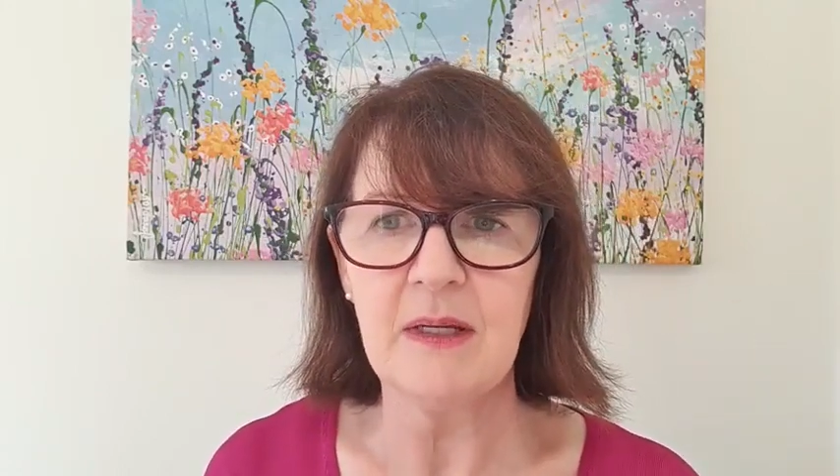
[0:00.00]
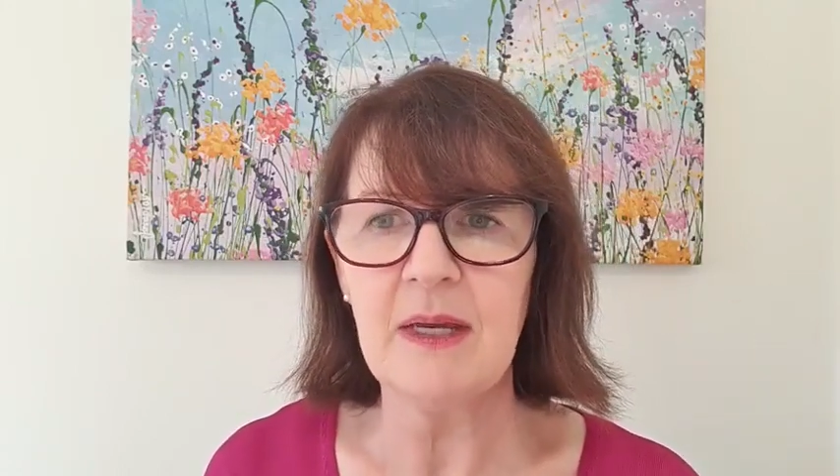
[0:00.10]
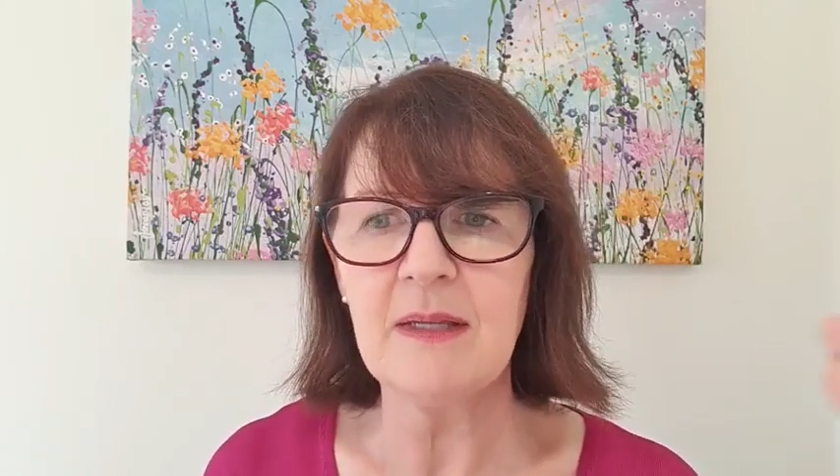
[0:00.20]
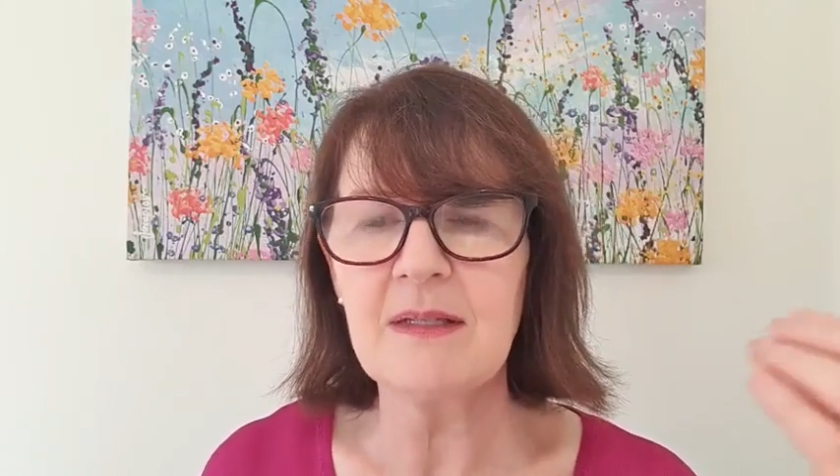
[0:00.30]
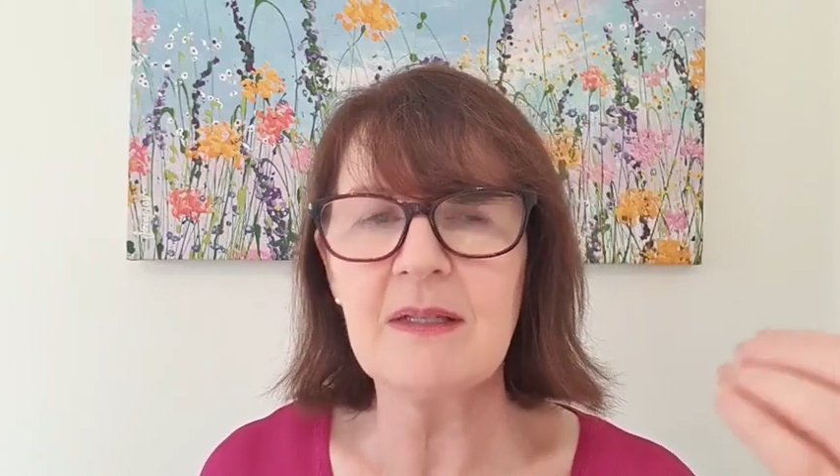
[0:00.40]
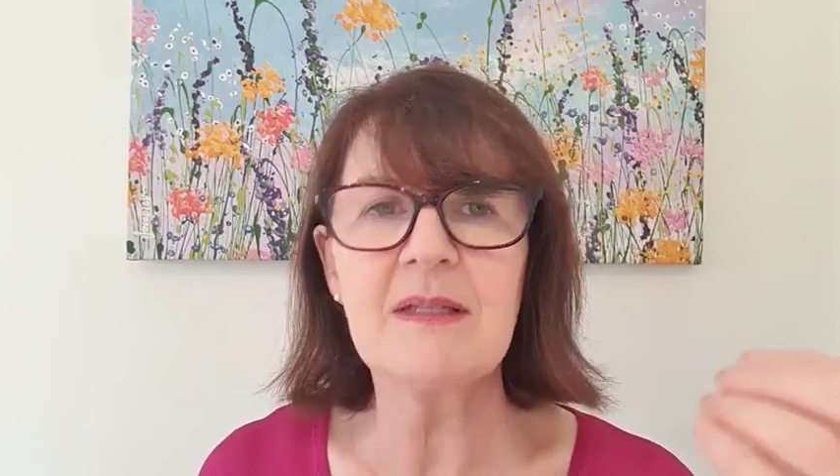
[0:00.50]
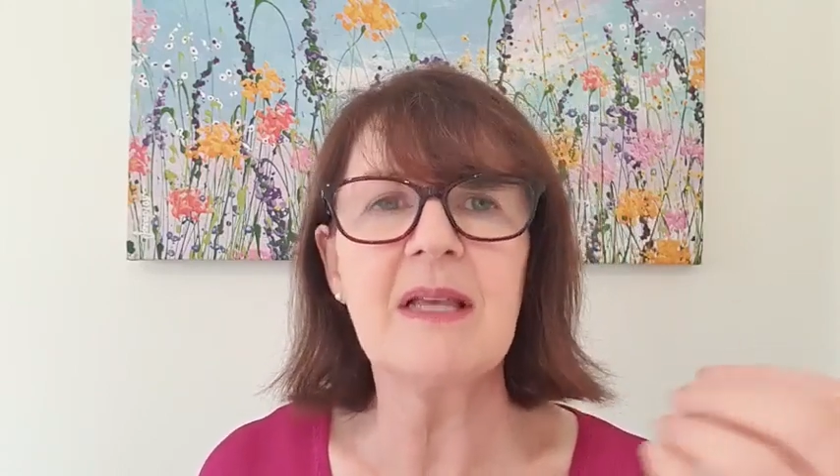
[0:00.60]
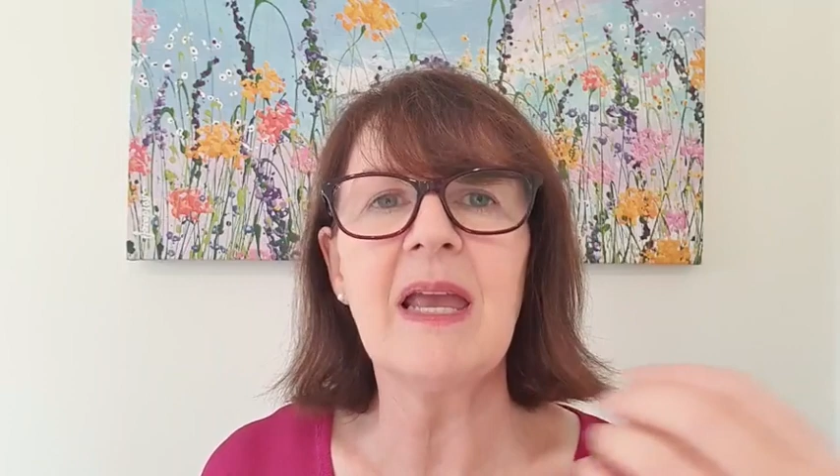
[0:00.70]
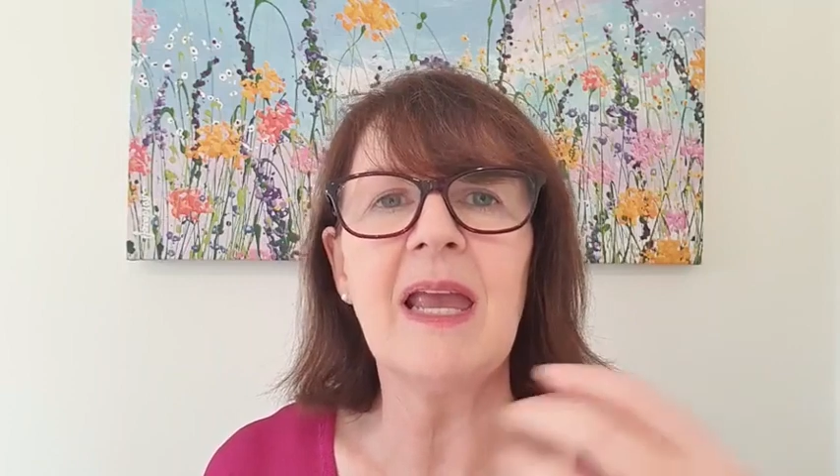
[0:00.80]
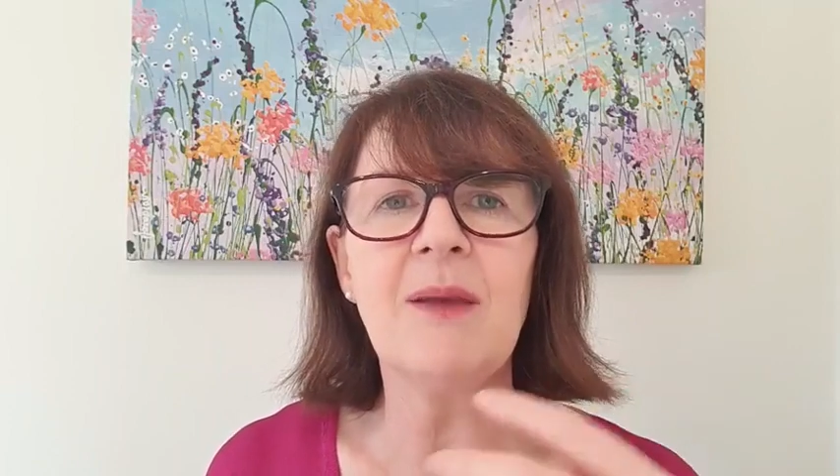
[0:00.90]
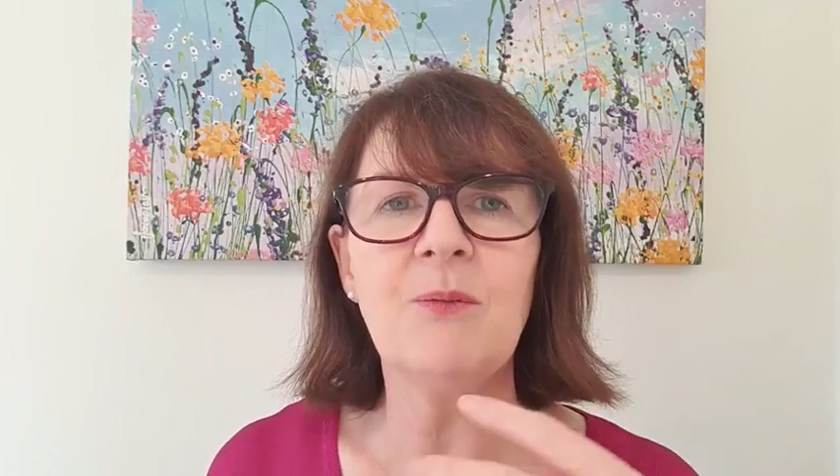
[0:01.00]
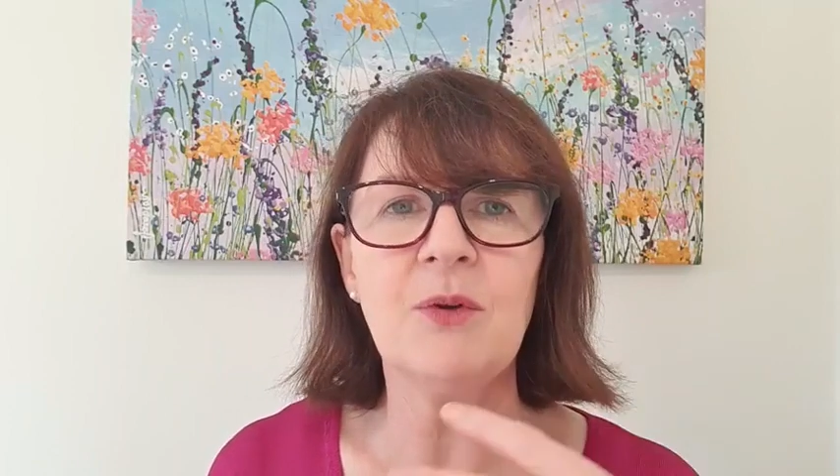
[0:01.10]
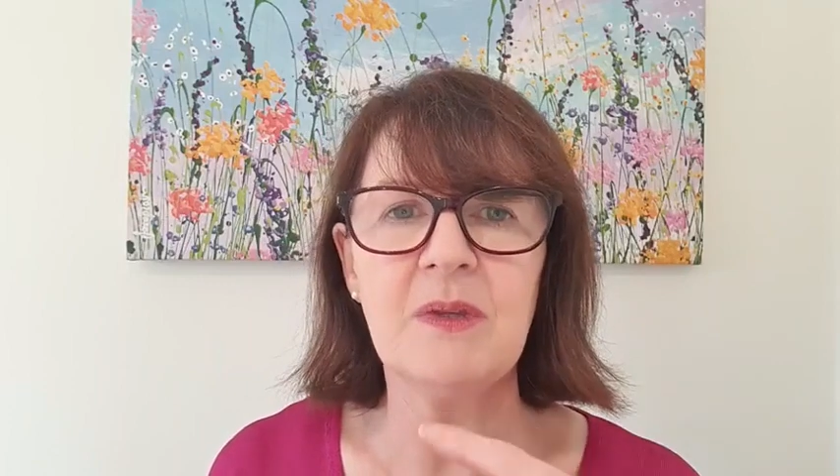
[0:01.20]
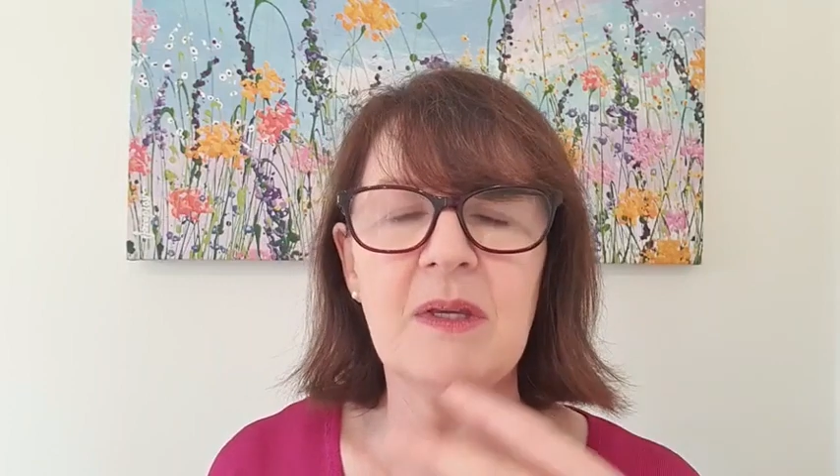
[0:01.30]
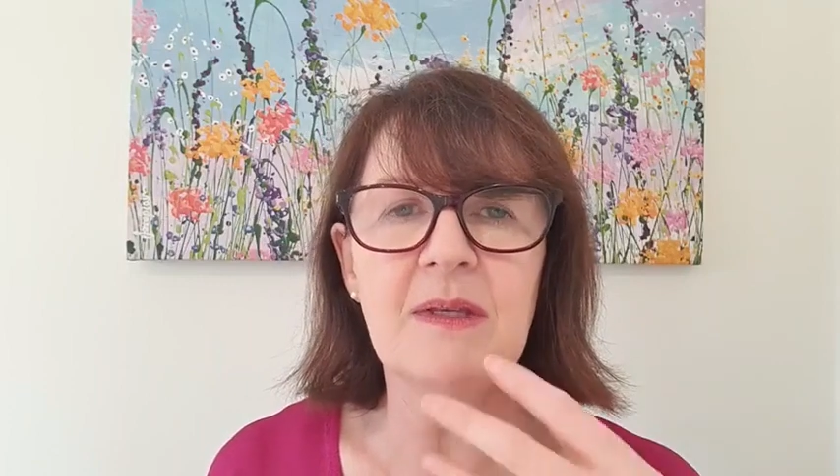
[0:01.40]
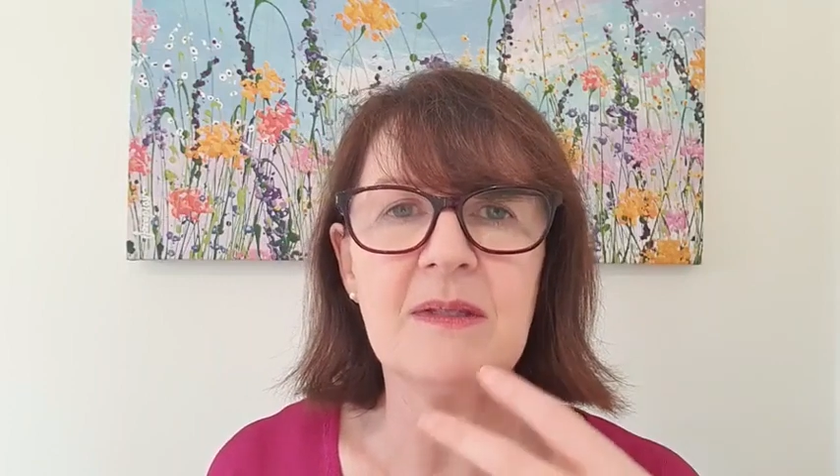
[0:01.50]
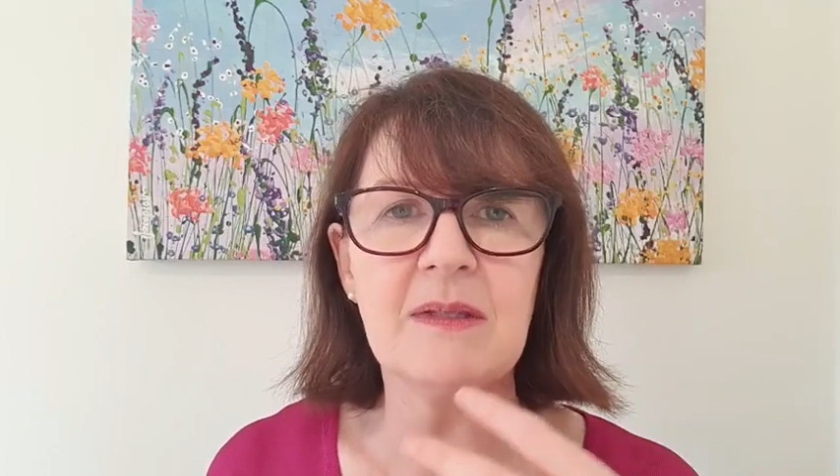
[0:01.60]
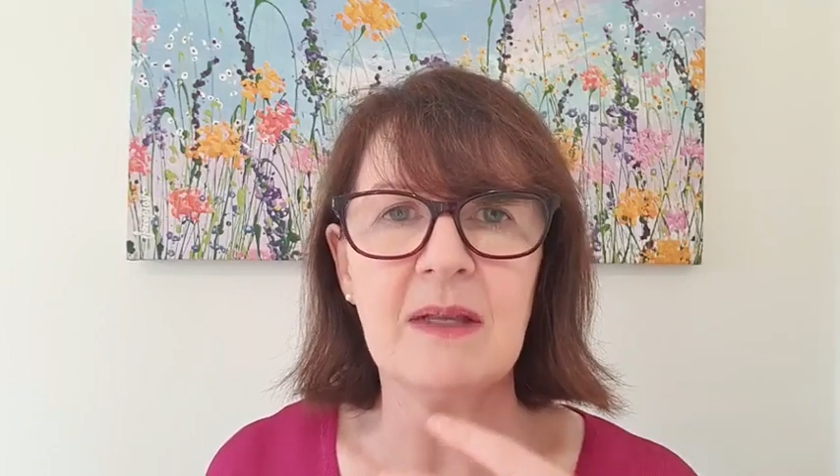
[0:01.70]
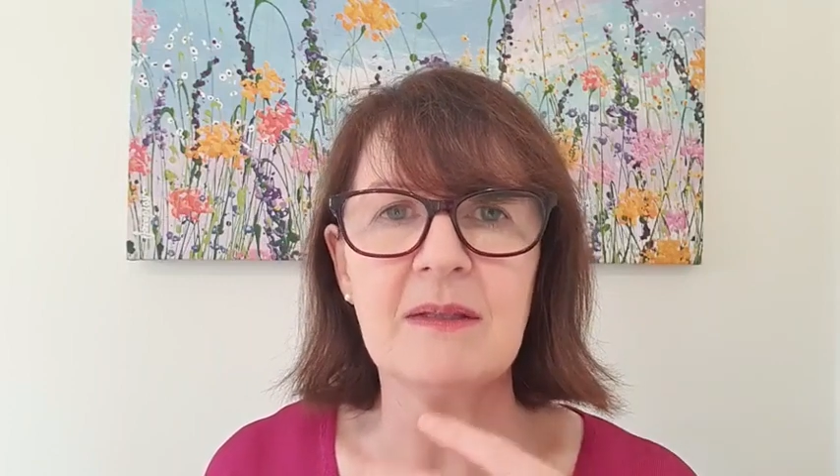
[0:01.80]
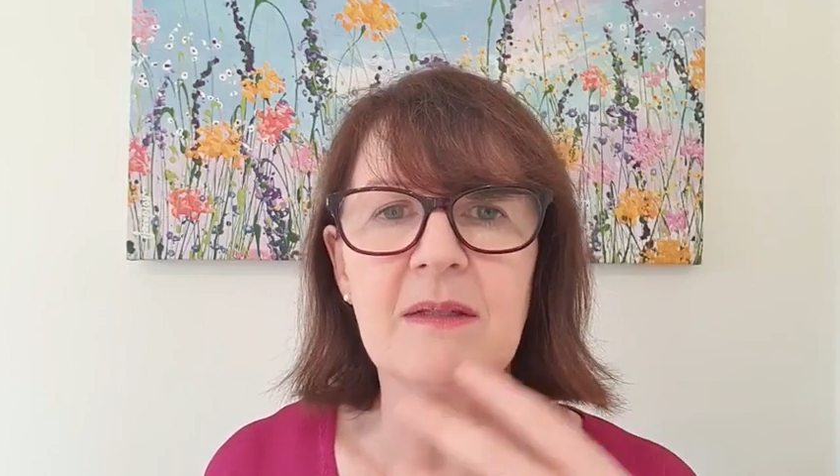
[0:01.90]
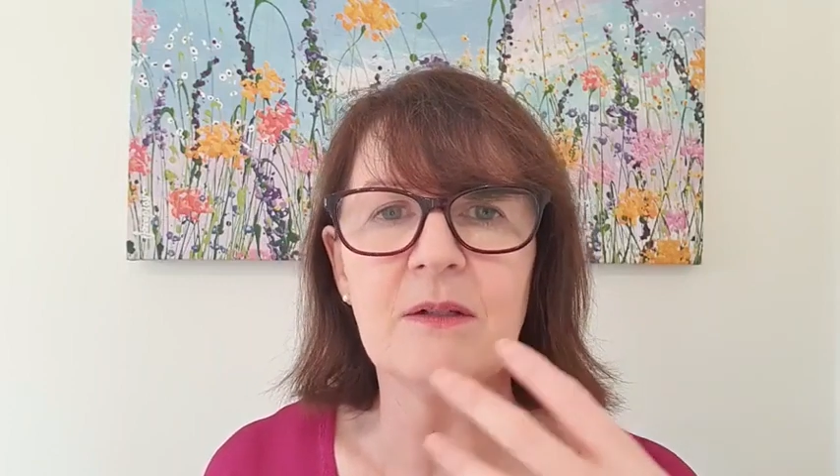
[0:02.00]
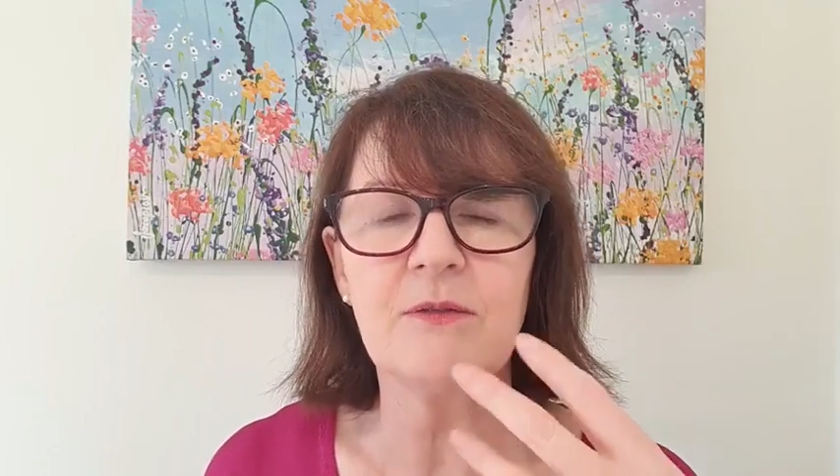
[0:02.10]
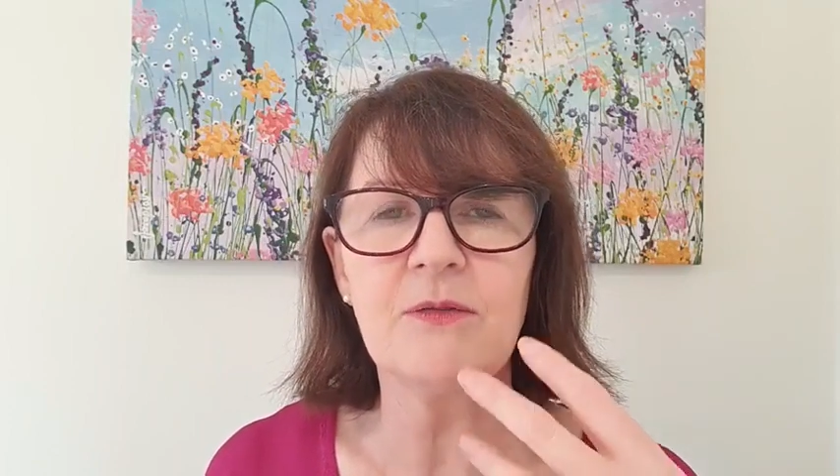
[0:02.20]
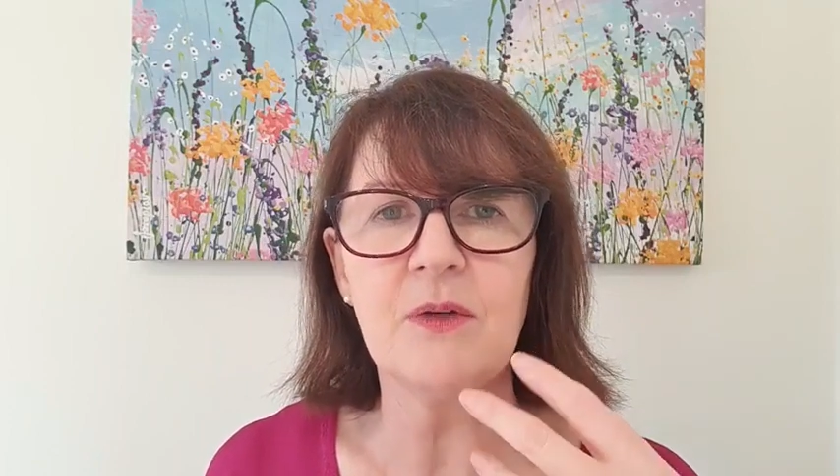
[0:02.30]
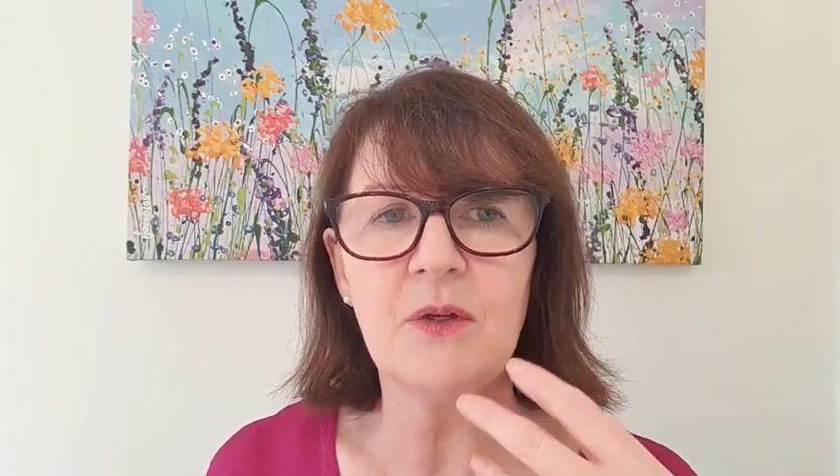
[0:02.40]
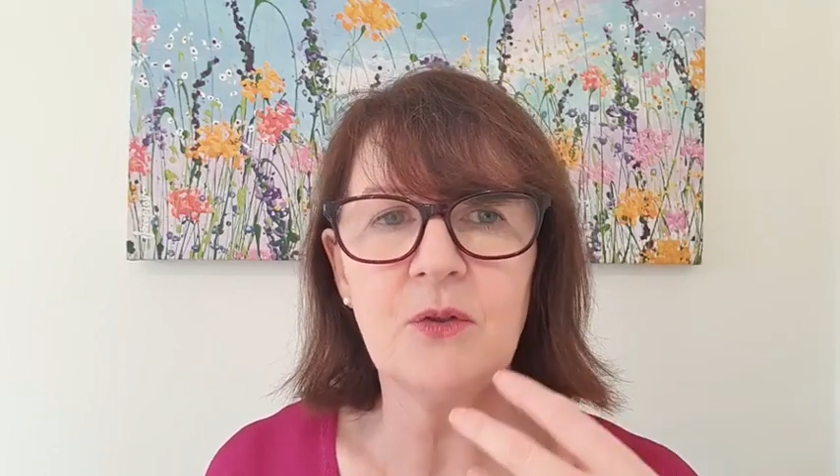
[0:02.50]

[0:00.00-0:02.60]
It's the same with these sensitive